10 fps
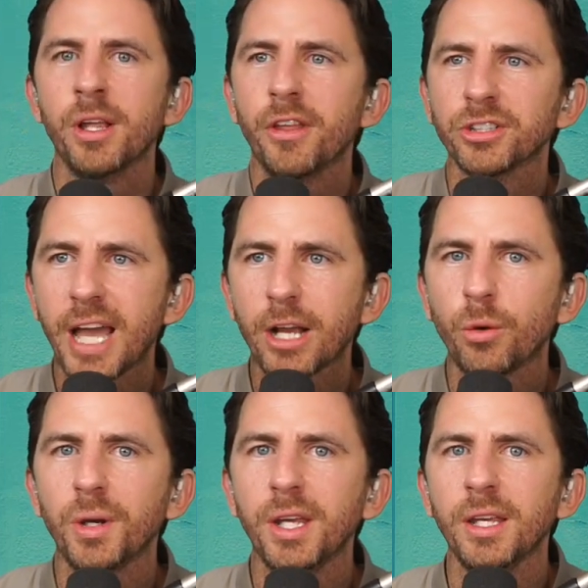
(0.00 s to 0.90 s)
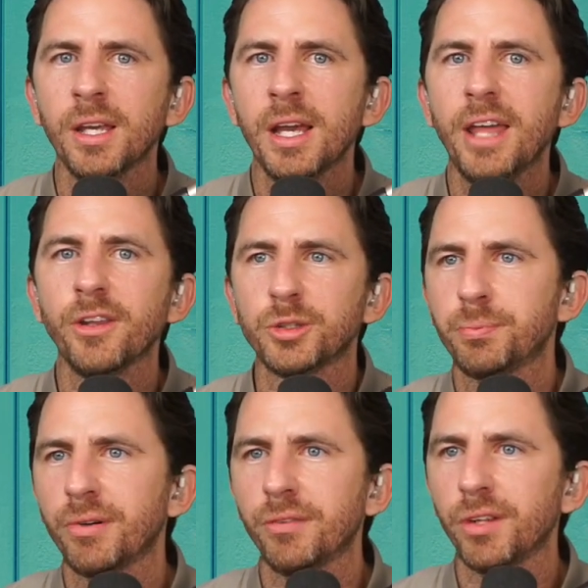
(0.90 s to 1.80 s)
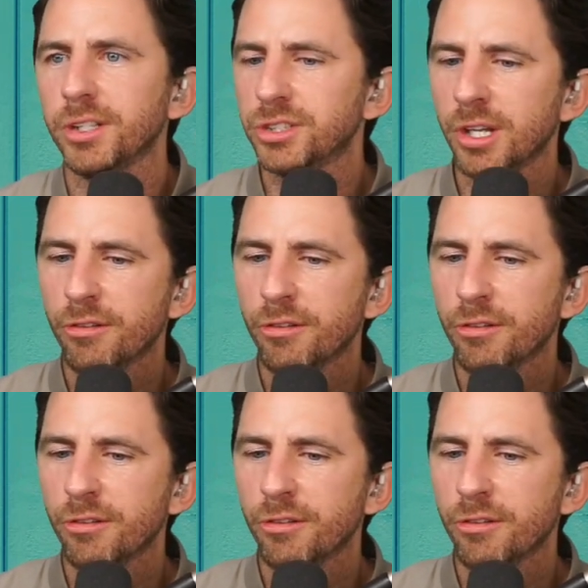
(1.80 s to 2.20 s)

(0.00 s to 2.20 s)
there's equity and there's privilege